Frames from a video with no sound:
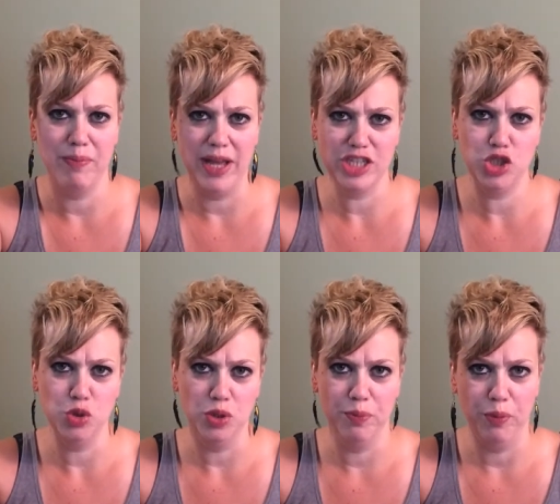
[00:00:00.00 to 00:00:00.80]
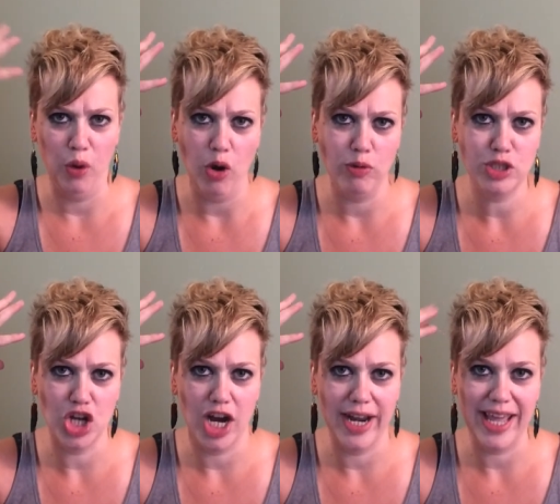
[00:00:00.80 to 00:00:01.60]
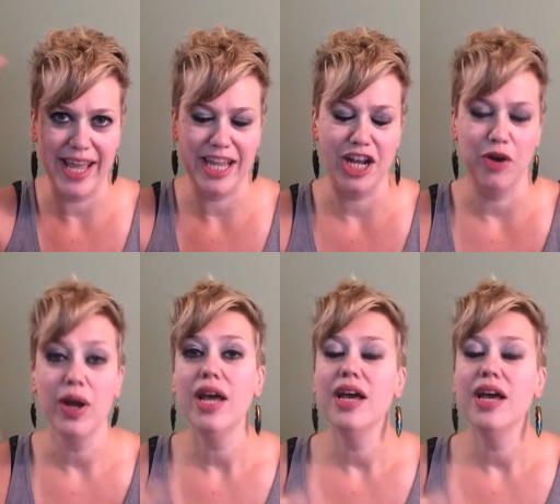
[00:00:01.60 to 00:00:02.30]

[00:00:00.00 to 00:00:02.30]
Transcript: like, jeweled brooch on it. You know,